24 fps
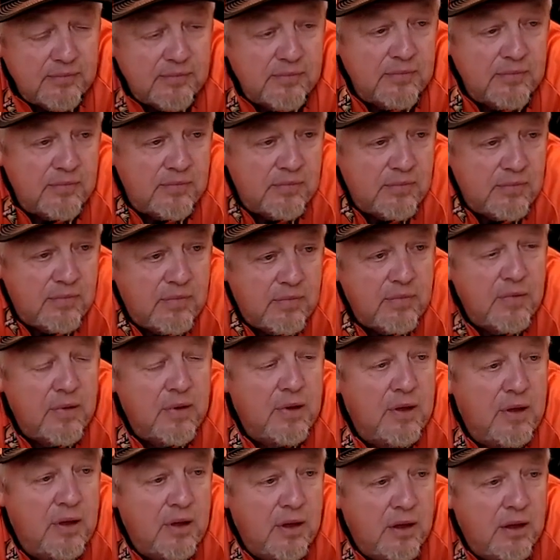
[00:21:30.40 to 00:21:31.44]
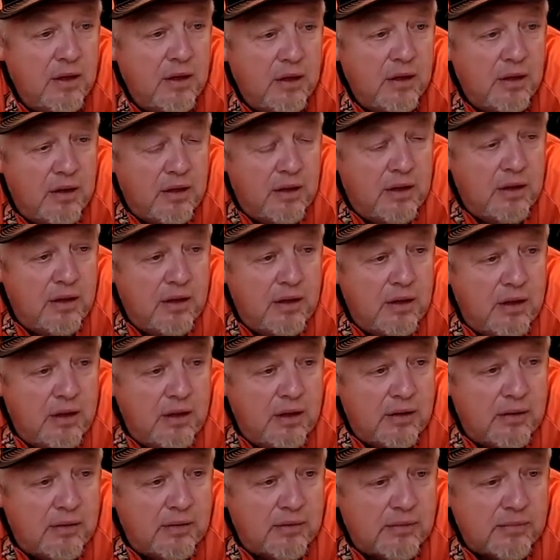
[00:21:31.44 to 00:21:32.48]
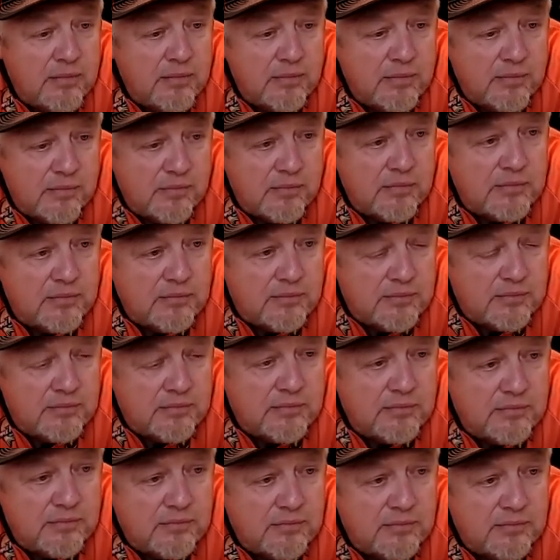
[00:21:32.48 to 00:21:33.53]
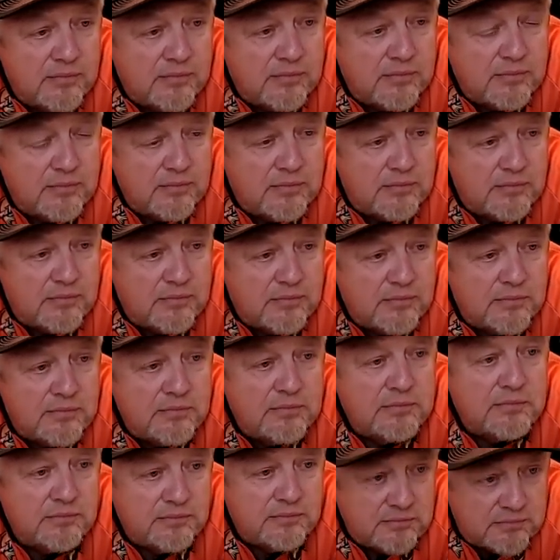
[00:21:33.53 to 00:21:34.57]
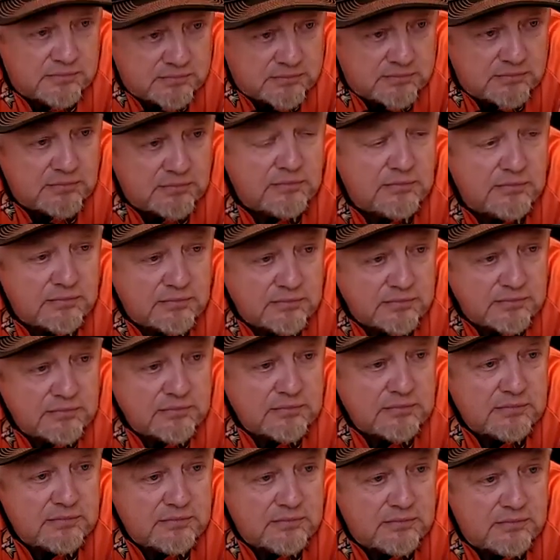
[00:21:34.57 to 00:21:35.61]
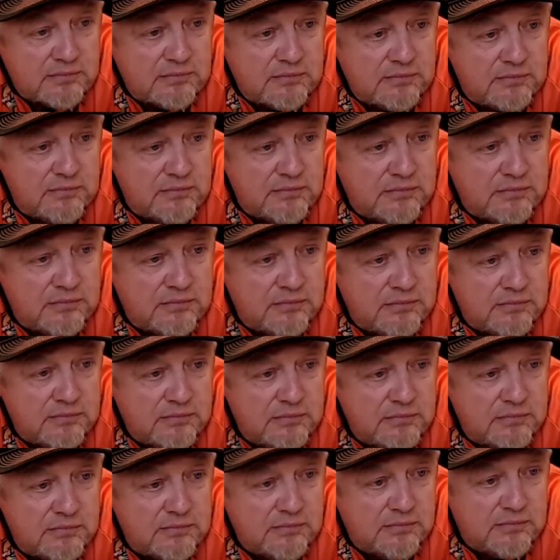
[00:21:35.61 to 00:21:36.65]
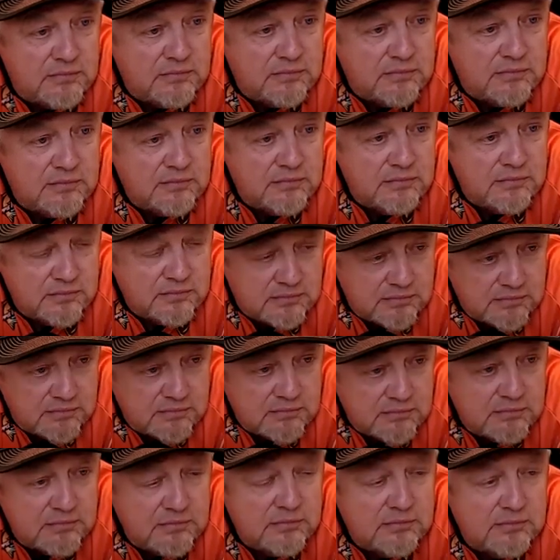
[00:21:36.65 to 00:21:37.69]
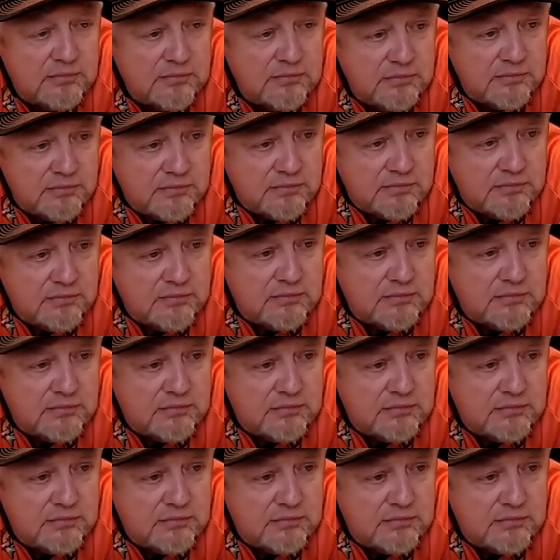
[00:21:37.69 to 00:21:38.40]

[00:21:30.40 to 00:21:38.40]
(not speaking)